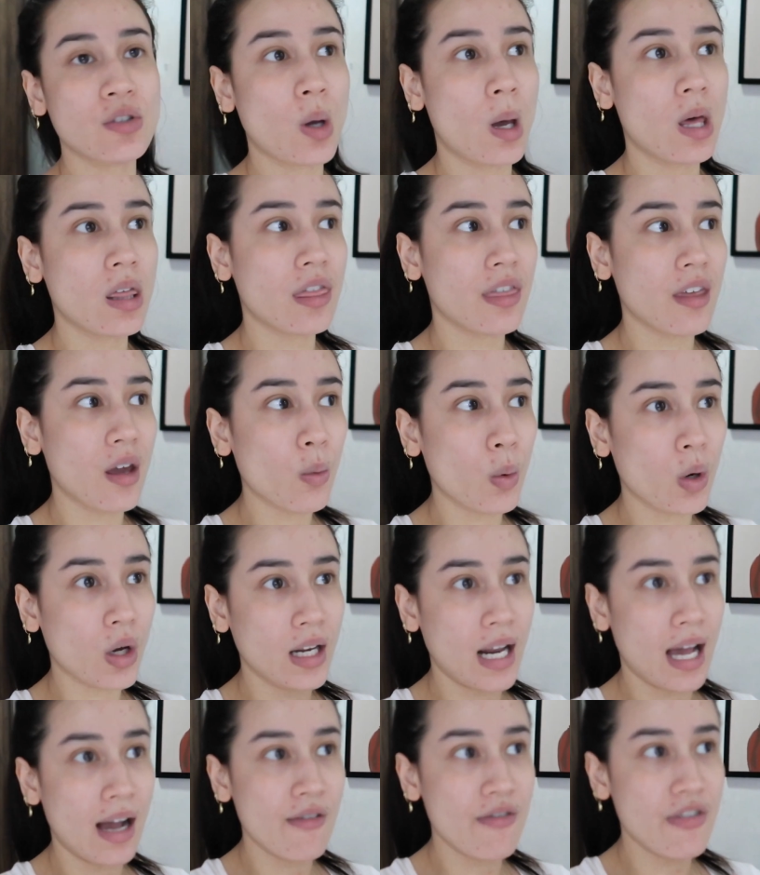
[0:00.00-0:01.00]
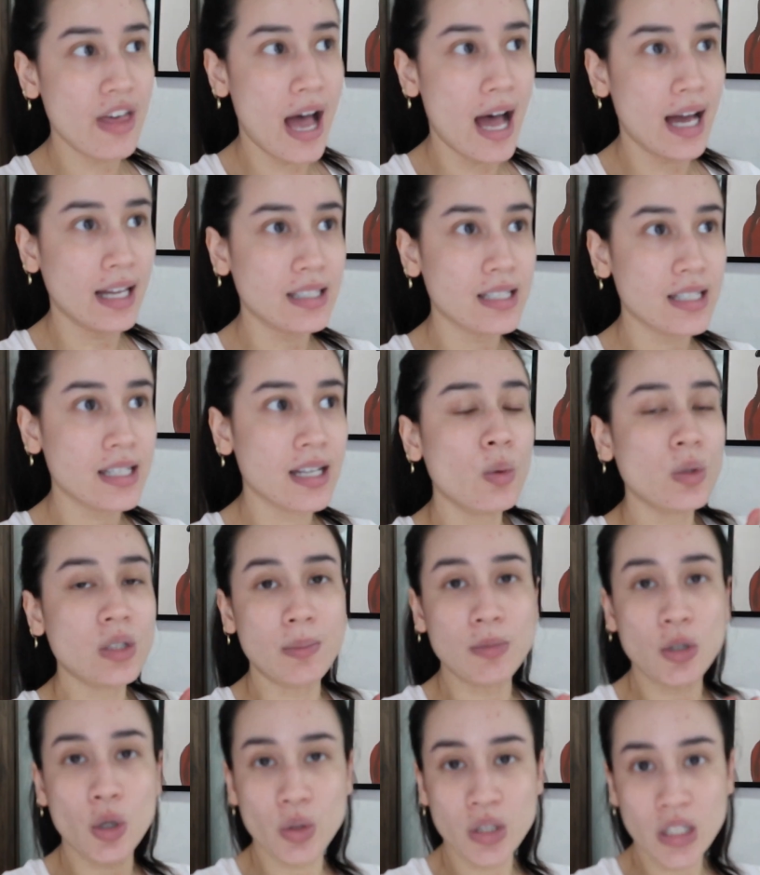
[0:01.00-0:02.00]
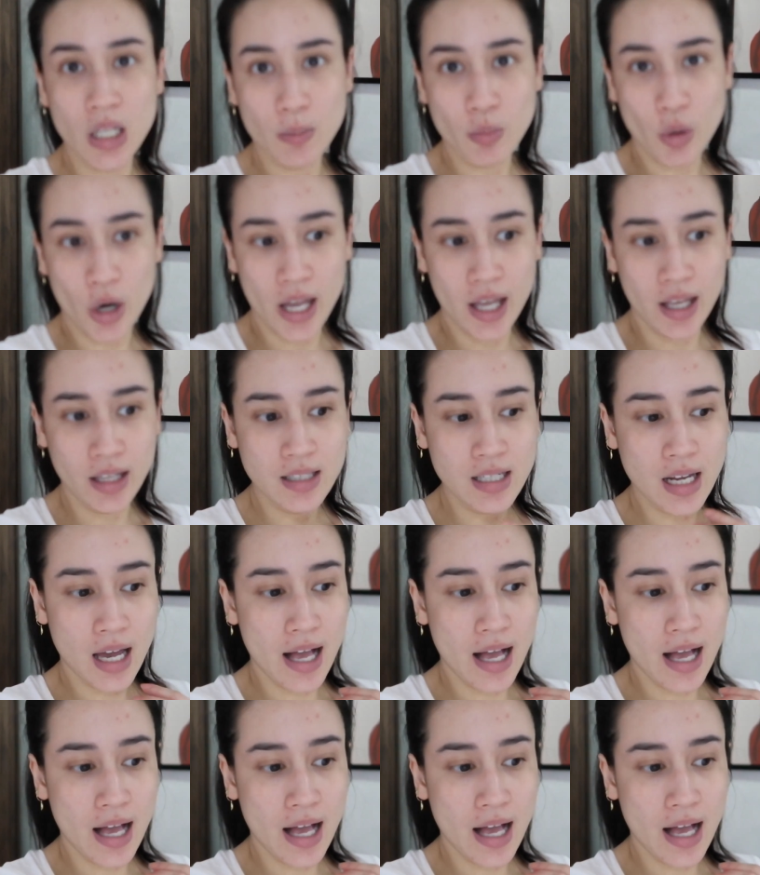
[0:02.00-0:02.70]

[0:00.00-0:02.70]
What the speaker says: So I think we're gonna have that with some toasted bread.